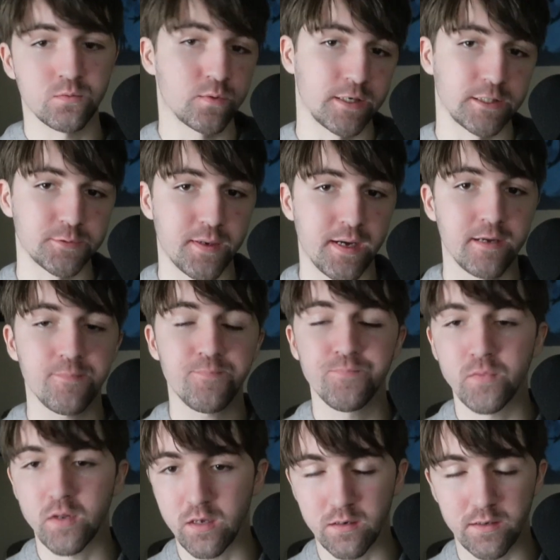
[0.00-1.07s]
when I smile,
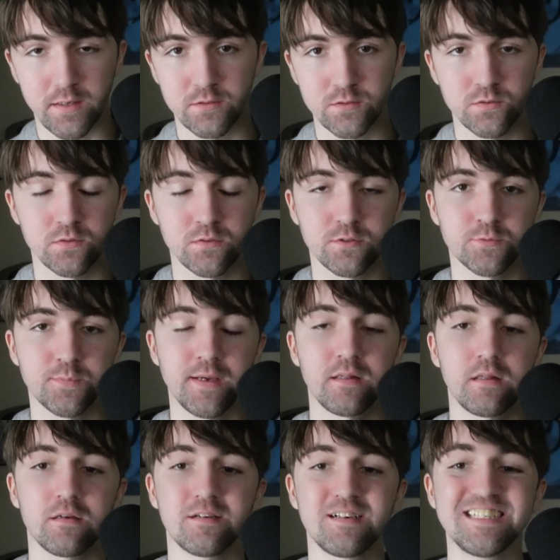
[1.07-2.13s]
okay, I'll do a little smiley here.